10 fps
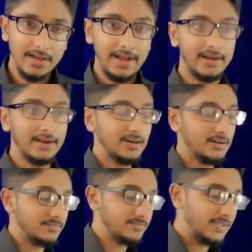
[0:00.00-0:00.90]
And
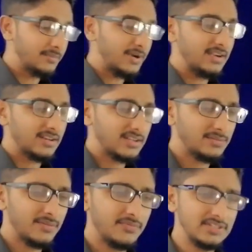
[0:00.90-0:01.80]
they might
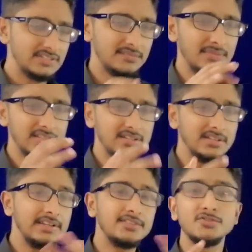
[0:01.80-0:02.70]
come up with some
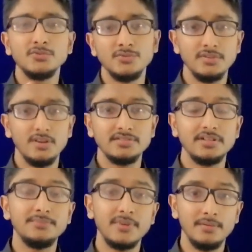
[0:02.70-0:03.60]
other issues or
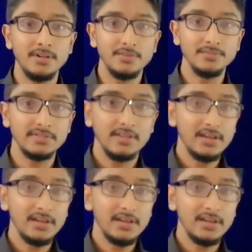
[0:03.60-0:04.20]
some problems.